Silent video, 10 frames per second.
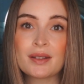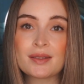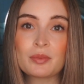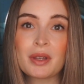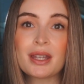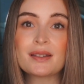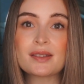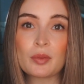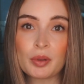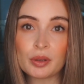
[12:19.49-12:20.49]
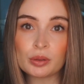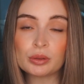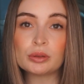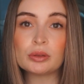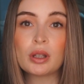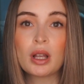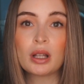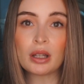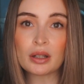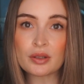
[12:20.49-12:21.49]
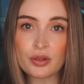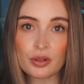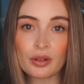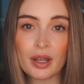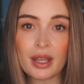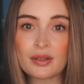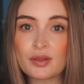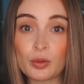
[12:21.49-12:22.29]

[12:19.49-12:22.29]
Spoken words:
to me, typical, luxurious,